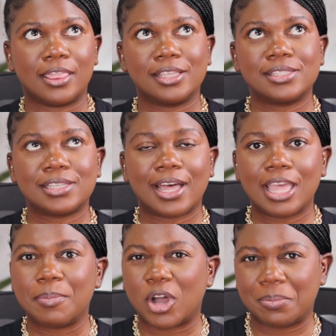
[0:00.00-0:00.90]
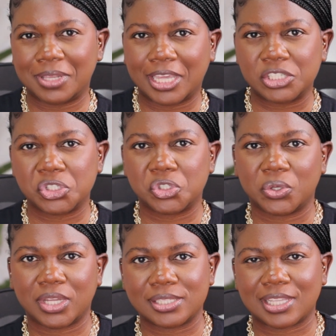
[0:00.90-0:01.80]
This time our application
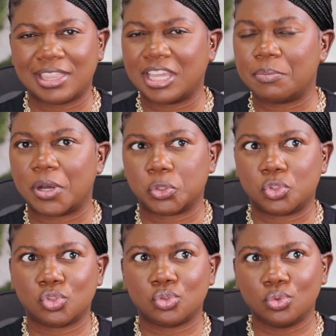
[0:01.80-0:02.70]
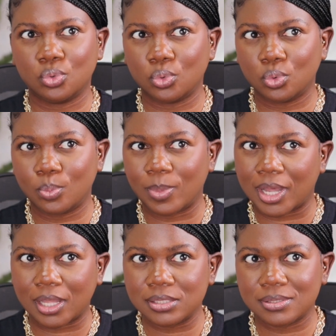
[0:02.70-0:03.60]
took us, I think, about 2
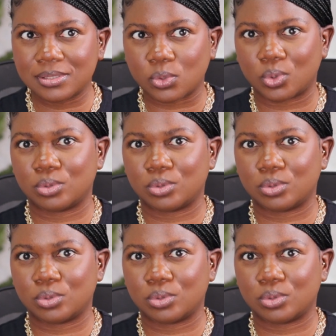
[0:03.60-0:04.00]
months